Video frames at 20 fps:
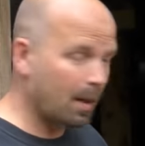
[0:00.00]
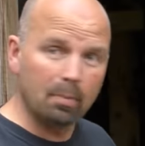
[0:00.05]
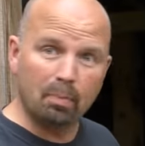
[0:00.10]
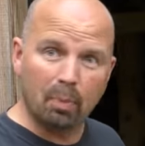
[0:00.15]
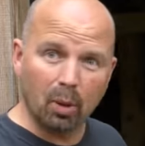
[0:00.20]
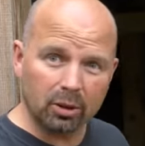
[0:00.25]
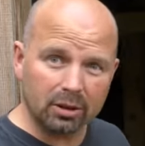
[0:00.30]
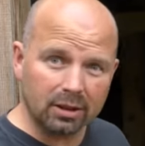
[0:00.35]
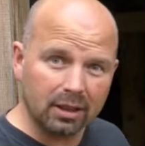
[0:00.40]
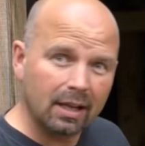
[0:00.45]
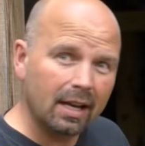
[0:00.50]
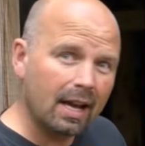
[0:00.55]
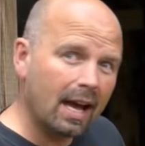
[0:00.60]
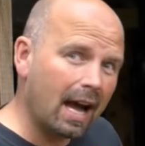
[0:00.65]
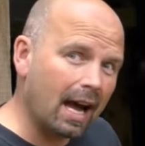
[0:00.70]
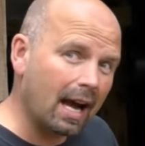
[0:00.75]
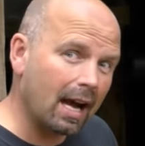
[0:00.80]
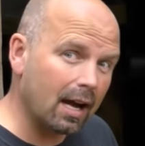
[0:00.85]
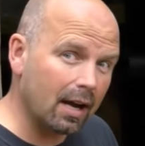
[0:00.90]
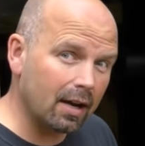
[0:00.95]
but
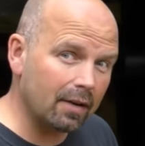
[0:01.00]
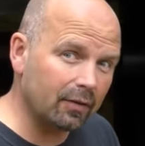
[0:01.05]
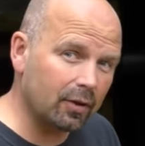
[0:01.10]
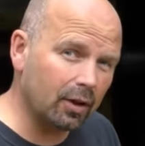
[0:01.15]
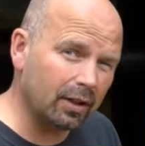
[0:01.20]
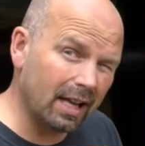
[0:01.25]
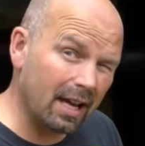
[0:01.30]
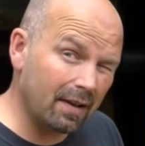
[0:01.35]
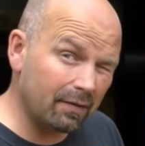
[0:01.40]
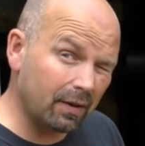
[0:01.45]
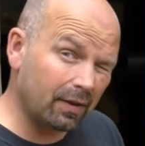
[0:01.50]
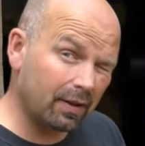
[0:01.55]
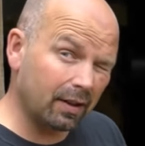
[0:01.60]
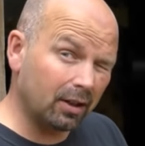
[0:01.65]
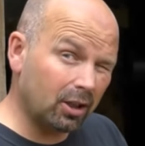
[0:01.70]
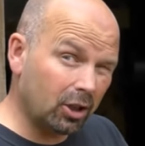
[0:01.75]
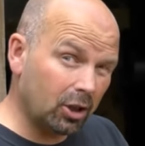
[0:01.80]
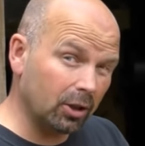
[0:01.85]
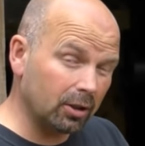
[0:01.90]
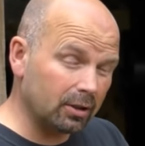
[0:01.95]
I have got
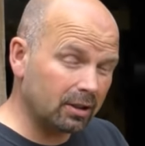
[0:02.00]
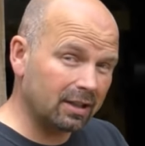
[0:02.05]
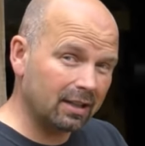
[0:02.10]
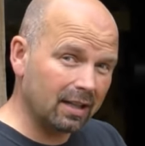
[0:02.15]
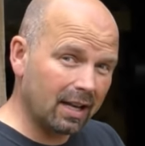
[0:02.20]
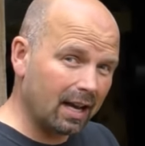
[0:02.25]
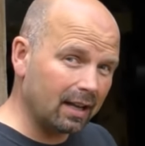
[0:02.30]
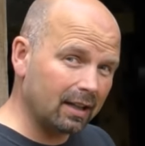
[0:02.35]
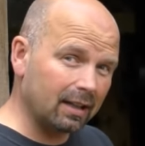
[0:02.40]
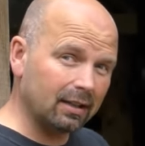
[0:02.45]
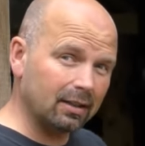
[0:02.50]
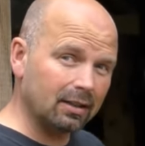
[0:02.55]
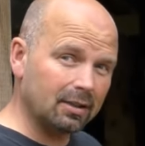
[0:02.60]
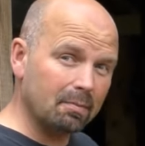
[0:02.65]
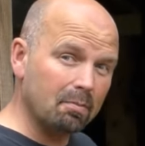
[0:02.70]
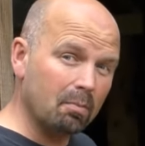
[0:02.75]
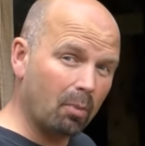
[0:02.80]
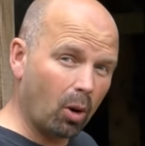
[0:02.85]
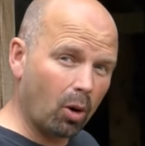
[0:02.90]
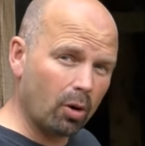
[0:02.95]
everything cut
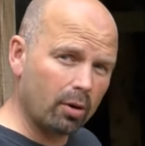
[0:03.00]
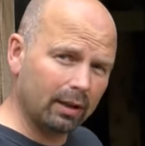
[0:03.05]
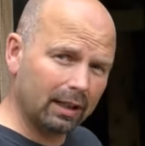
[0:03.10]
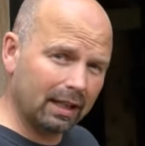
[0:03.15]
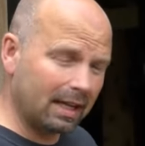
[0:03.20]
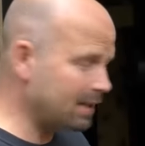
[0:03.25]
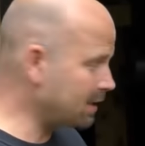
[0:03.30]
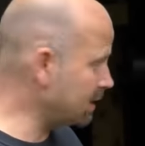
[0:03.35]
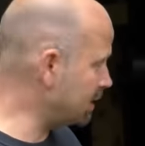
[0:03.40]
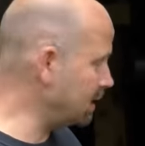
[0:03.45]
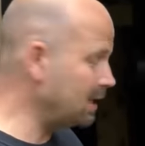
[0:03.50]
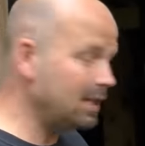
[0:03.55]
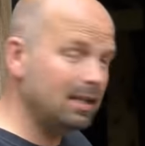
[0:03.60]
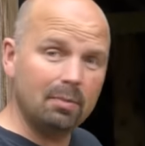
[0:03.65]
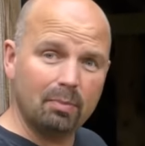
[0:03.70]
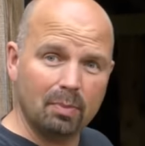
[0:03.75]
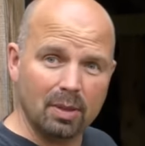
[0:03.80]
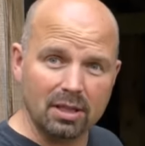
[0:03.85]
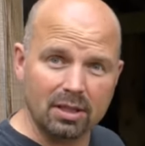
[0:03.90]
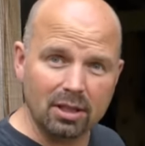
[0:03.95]
and more or less
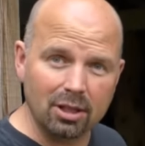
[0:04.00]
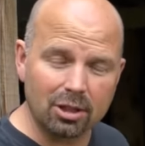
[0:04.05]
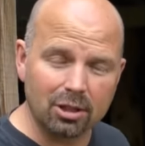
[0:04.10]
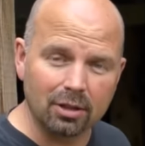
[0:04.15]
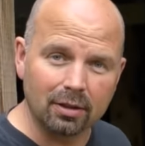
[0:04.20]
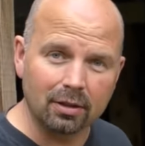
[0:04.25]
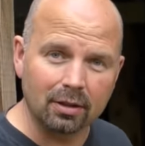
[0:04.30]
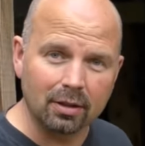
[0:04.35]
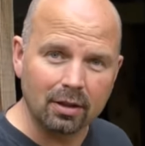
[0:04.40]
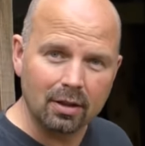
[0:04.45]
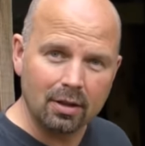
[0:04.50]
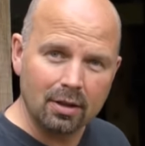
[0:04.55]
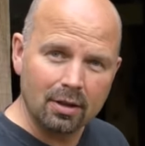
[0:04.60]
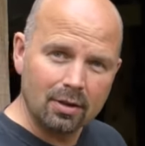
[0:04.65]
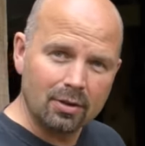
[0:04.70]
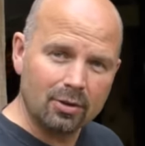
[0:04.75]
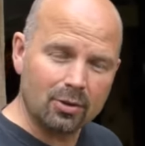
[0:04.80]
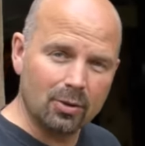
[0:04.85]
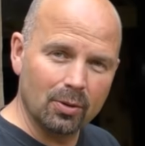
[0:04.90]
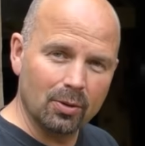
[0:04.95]
in position.
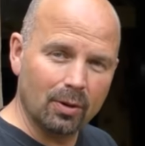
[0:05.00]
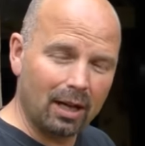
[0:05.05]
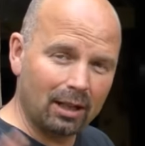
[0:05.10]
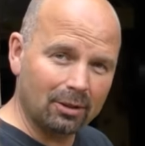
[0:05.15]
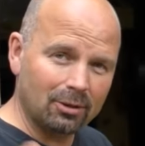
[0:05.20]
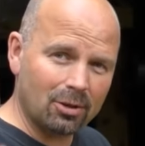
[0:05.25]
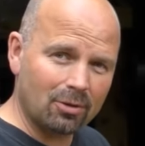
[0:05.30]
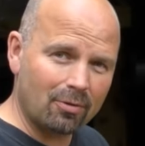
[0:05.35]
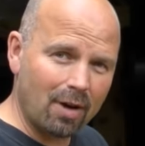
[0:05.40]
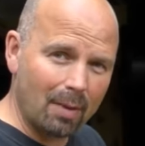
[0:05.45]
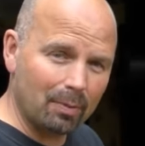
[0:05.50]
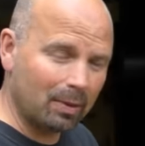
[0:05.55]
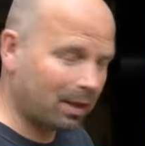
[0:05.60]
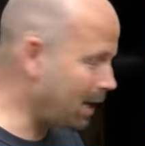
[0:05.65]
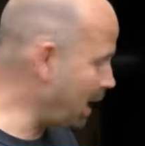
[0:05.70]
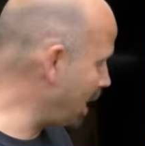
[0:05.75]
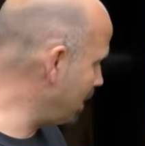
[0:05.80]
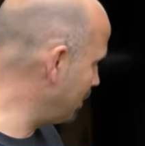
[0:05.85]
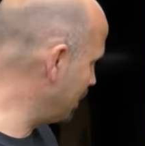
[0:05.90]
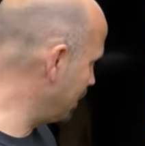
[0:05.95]
So I'll just grab the
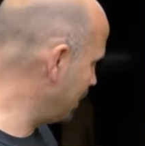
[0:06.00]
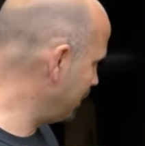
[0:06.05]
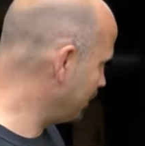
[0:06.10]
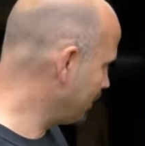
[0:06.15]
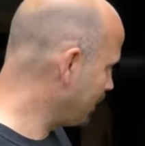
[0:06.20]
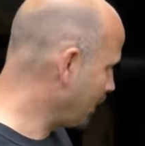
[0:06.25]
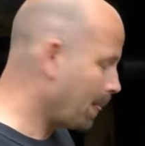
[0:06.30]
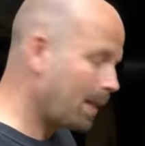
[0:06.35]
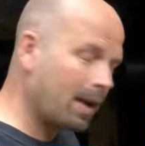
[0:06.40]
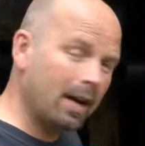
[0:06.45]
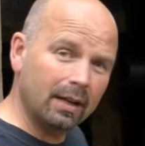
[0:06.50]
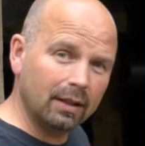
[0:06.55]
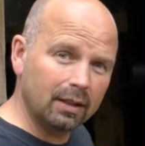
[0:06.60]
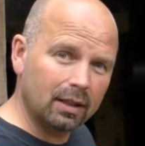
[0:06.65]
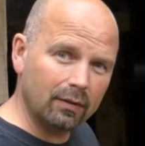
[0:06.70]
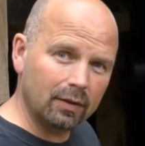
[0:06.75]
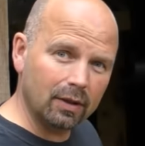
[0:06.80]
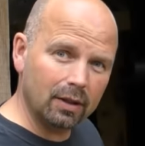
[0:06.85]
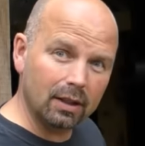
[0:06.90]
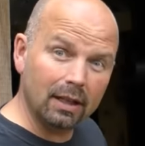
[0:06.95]
camera and
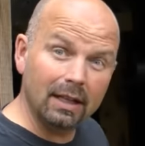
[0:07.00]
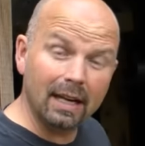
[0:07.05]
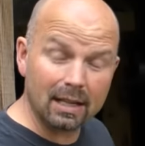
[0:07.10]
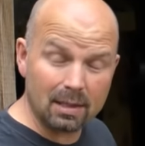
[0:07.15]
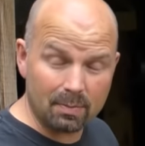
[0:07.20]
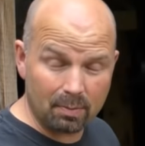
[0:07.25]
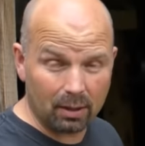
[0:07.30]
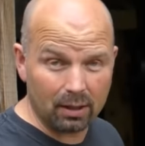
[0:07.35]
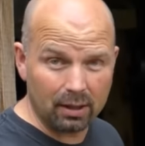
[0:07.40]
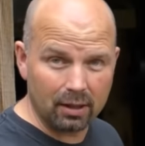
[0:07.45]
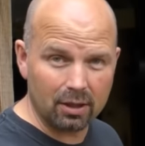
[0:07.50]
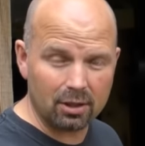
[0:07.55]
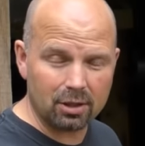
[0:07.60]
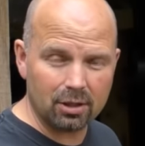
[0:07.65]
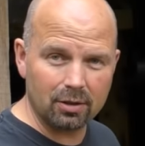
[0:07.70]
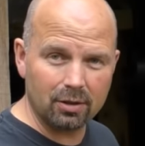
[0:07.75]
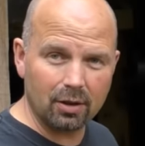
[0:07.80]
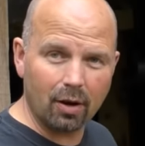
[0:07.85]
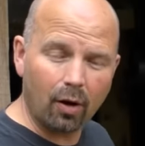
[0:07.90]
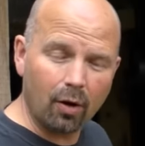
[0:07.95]
give you an
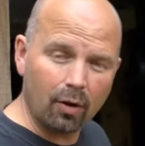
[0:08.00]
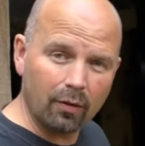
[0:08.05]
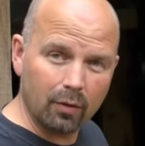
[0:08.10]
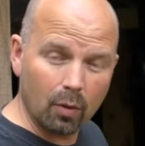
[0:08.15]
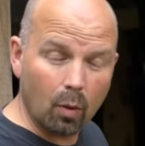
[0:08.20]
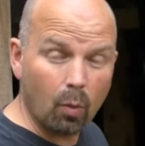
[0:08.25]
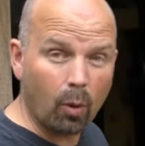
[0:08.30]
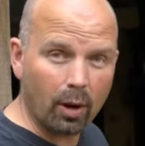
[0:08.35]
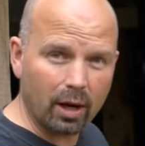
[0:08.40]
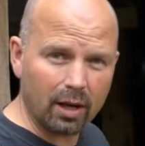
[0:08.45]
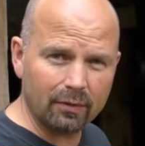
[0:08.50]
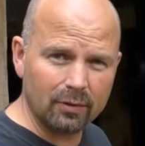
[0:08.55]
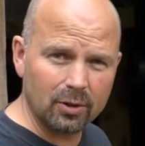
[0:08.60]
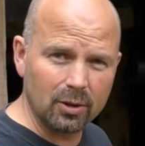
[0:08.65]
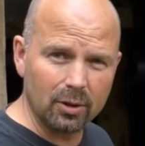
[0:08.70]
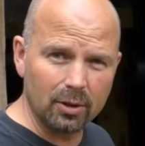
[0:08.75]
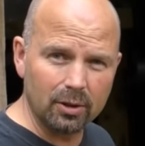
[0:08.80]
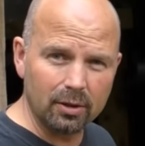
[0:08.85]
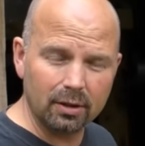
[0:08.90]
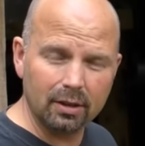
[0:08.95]
explanation of what I've
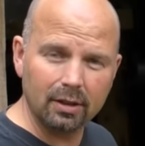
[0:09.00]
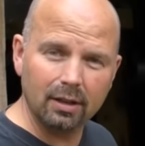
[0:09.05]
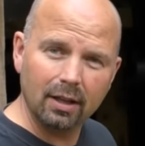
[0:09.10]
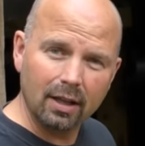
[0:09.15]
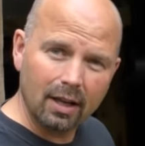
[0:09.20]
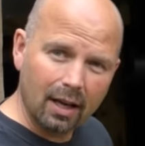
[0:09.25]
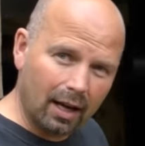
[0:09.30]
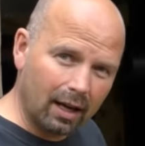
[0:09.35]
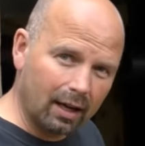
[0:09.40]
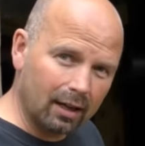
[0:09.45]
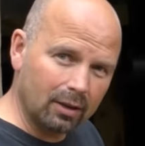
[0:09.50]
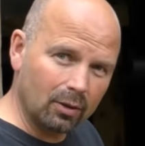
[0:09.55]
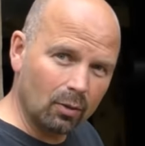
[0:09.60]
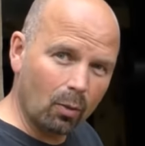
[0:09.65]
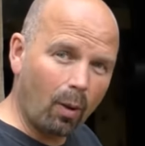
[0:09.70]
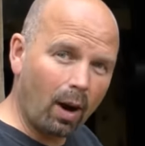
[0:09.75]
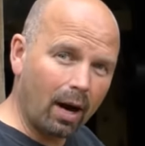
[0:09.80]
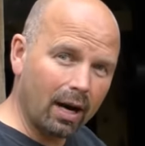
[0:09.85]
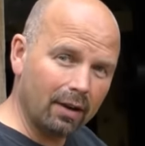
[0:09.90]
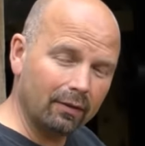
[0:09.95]
done
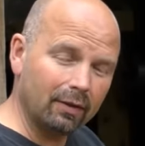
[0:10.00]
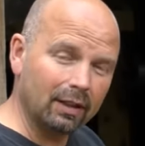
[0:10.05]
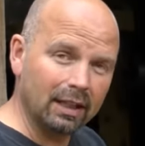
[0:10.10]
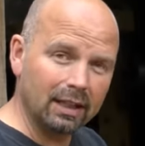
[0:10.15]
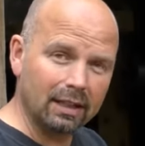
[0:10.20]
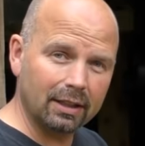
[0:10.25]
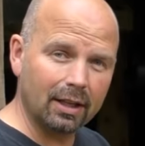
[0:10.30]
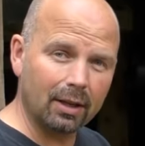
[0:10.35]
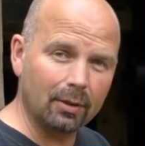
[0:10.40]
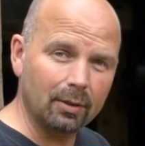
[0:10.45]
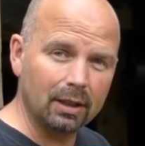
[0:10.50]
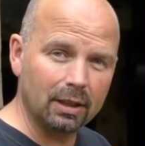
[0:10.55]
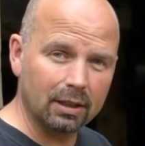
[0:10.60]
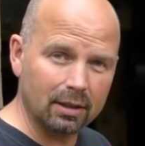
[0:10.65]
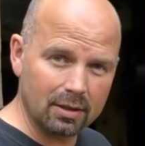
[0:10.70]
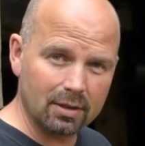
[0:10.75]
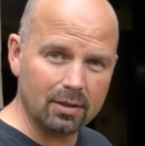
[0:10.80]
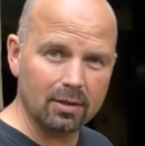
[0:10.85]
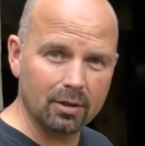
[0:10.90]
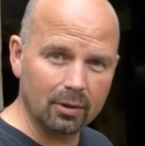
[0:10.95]
and why I've laid it out in
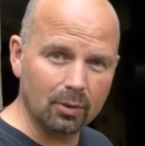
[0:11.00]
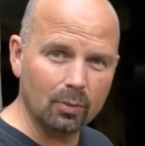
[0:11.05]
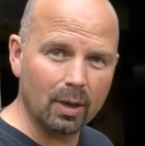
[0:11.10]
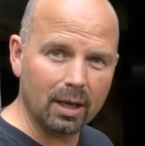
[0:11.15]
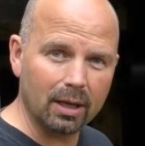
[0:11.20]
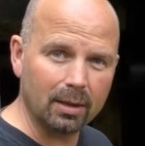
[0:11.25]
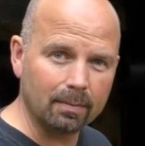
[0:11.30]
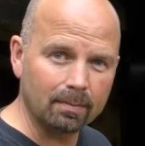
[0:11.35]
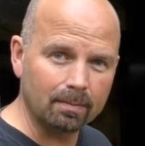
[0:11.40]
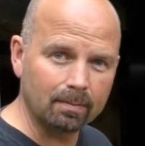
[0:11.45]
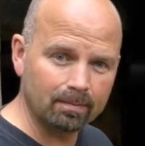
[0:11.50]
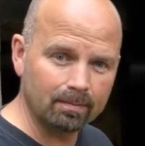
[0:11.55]
a certain way.